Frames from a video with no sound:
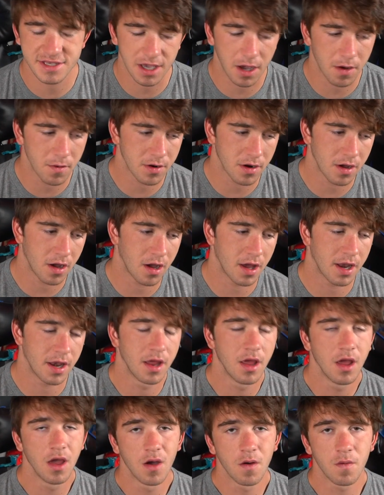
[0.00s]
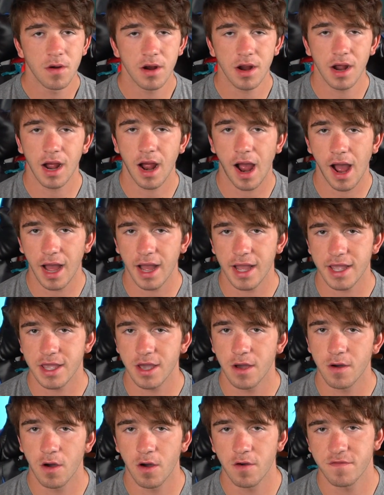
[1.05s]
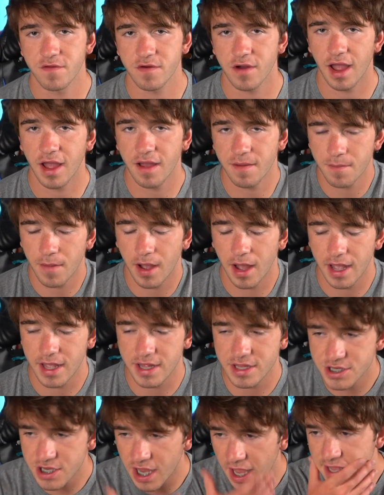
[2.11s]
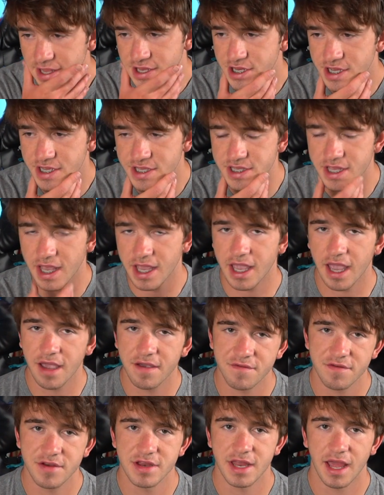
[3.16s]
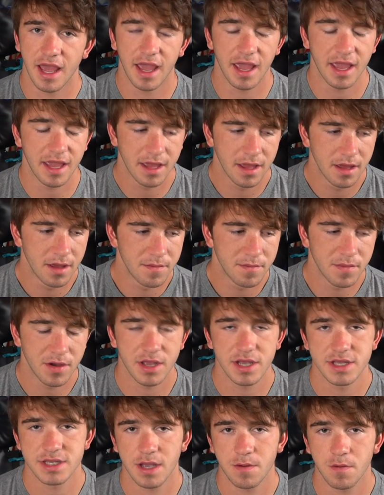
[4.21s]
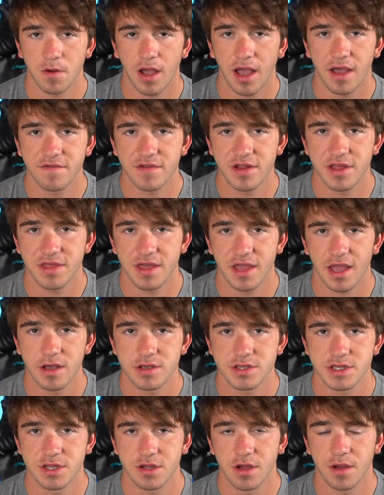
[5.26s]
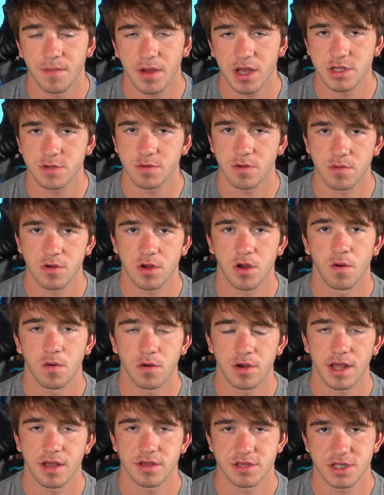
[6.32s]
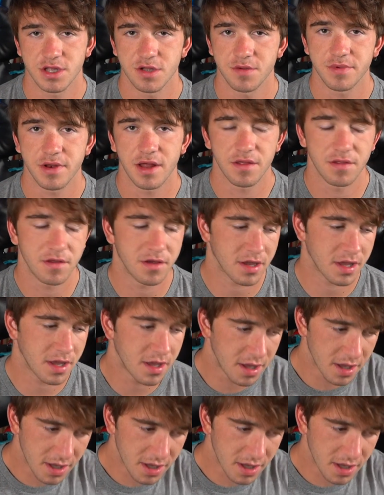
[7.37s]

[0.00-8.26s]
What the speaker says: going on where I go over at my changes like every day, because I won't have anything else to do. I might as well record how stupid I look.